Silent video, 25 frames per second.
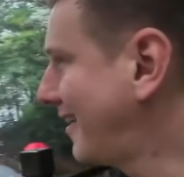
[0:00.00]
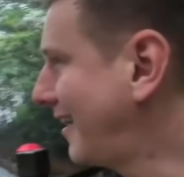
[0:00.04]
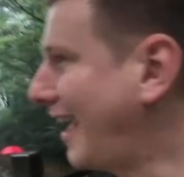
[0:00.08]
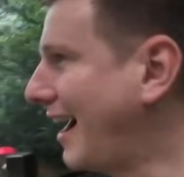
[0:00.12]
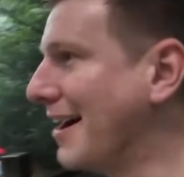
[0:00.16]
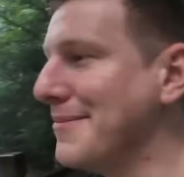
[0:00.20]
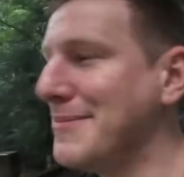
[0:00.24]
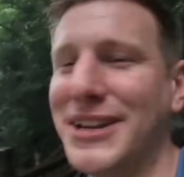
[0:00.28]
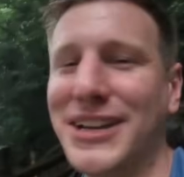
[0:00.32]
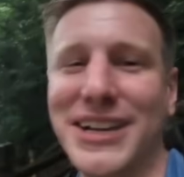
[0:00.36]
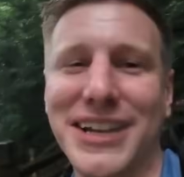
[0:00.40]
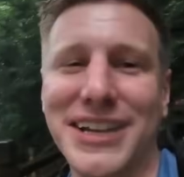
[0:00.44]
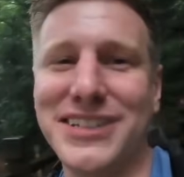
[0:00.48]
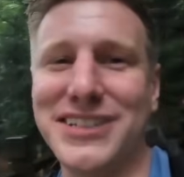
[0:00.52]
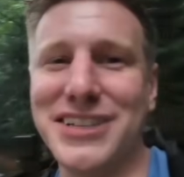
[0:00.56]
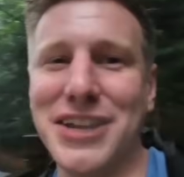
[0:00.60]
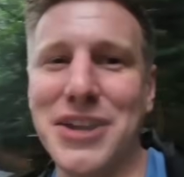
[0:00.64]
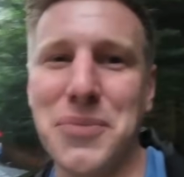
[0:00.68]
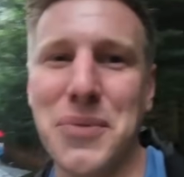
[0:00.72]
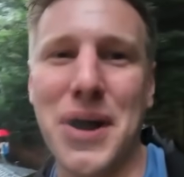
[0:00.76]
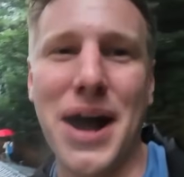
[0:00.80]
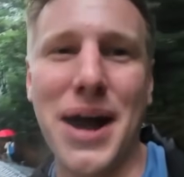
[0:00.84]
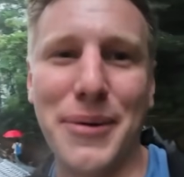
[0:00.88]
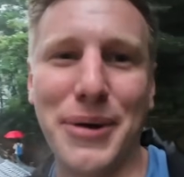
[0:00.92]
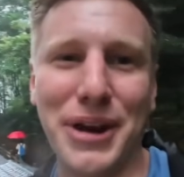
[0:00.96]
I mean, I say
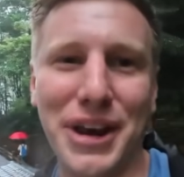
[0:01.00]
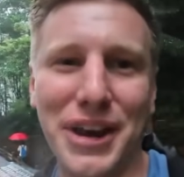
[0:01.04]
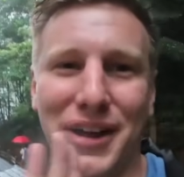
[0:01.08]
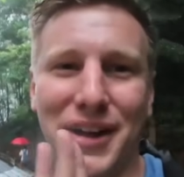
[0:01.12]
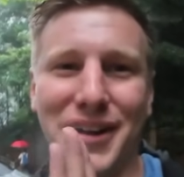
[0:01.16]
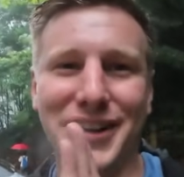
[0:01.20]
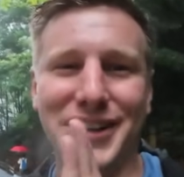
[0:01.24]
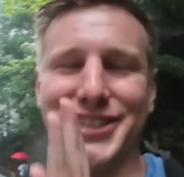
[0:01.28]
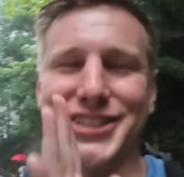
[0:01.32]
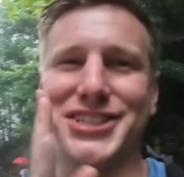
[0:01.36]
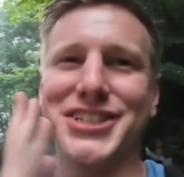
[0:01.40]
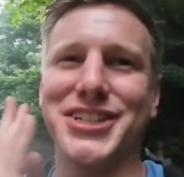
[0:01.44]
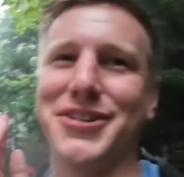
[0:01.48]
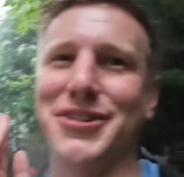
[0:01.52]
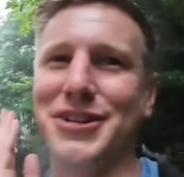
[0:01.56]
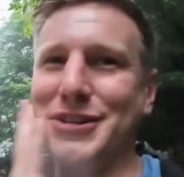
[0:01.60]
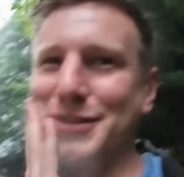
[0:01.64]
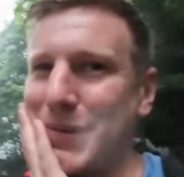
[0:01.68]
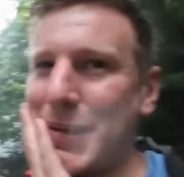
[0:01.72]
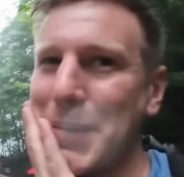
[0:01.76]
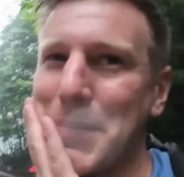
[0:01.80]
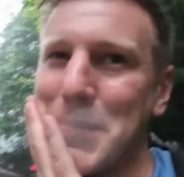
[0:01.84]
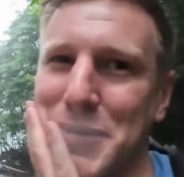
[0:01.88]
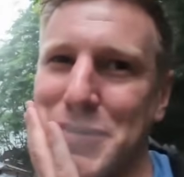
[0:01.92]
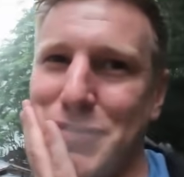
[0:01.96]
wow a lot, so it's
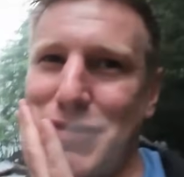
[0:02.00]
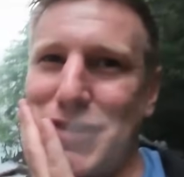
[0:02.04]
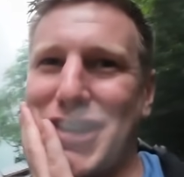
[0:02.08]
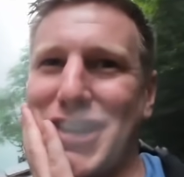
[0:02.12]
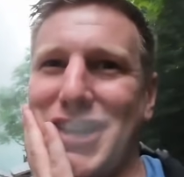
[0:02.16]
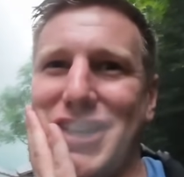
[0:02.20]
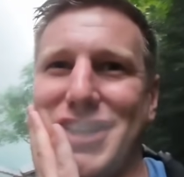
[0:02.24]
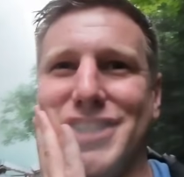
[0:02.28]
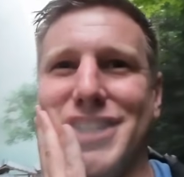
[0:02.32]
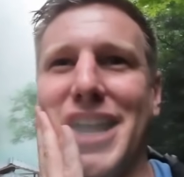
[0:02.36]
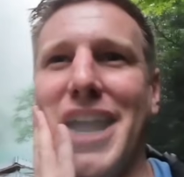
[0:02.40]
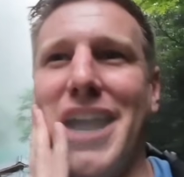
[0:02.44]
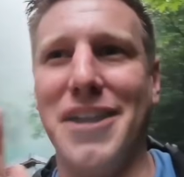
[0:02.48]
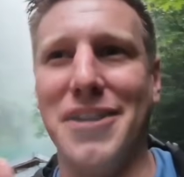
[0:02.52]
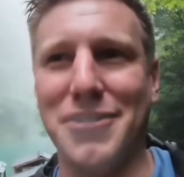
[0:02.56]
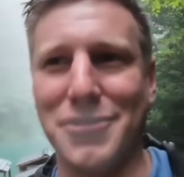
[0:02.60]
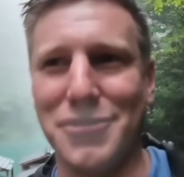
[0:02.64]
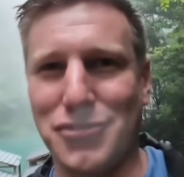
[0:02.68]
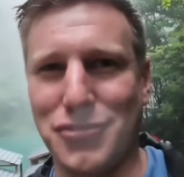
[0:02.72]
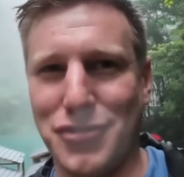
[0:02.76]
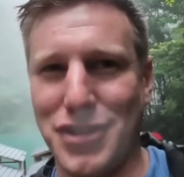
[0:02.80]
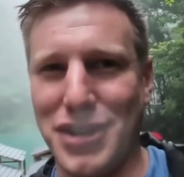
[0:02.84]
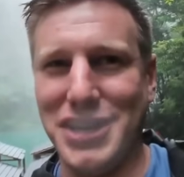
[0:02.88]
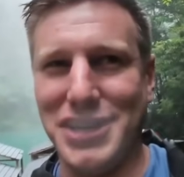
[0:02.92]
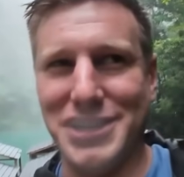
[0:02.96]
probably really
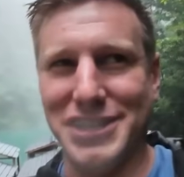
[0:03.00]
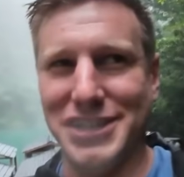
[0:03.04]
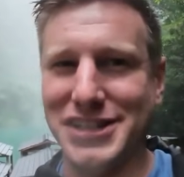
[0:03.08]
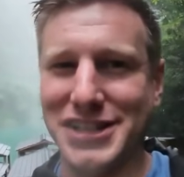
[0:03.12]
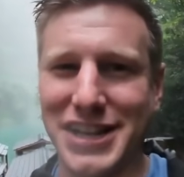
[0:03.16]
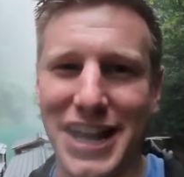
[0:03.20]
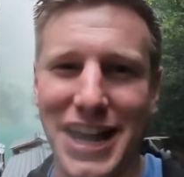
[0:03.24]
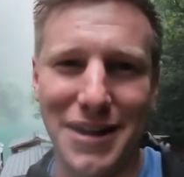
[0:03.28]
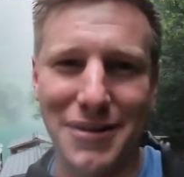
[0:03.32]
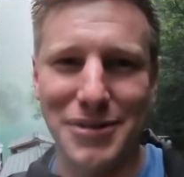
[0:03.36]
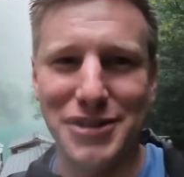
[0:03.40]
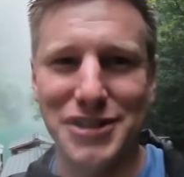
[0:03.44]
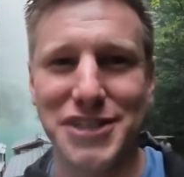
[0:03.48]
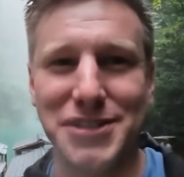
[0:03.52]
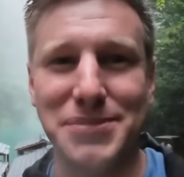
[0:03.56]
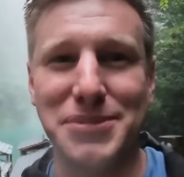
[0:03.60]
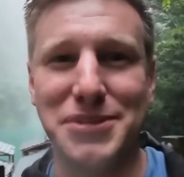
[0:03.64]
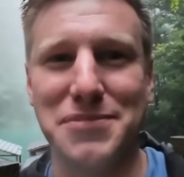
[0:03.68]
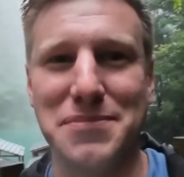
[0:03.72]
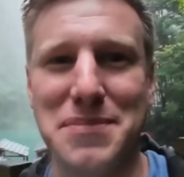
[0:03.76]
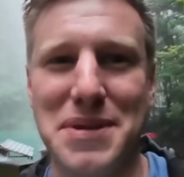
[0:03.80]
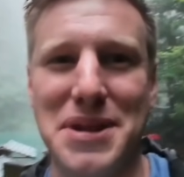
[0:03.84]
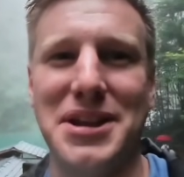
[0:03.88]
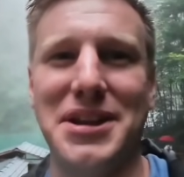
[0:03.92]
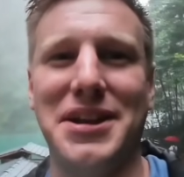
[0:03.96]
downgraded now in terms
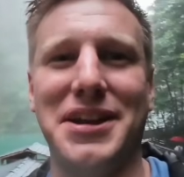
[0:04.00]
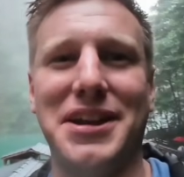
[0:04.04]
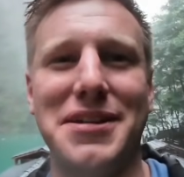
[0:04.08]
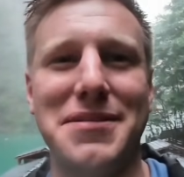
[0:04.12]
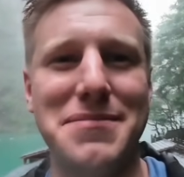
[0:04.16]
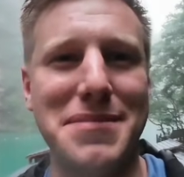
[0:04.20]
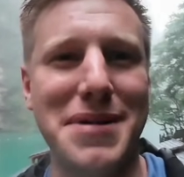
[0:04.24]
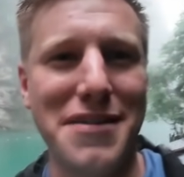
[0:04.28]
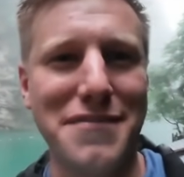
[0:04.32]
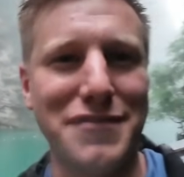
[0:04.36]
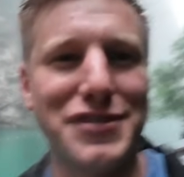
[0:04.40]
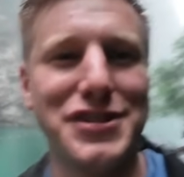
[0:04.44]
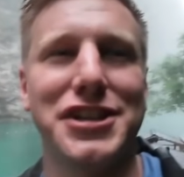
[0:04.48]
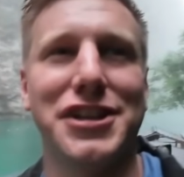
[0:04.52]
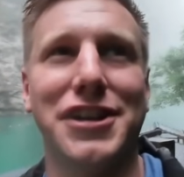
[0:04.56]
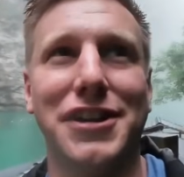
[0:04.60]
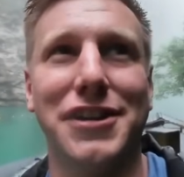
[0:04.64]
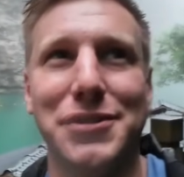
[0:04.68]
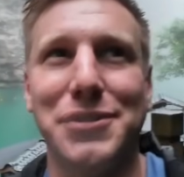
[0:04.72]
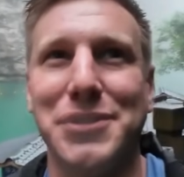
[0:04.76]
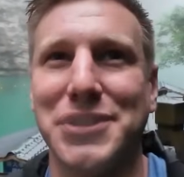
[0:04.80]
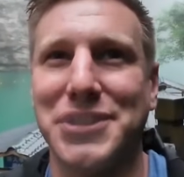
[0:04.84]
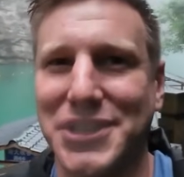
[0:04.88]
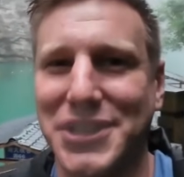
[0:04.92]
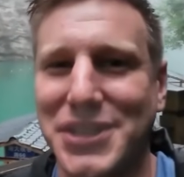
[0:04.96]
of meaning in my
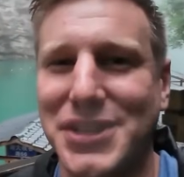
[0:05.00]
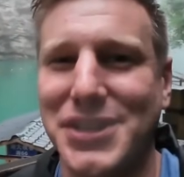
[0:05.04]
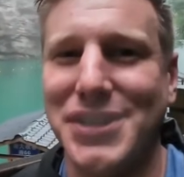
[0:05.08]
videos.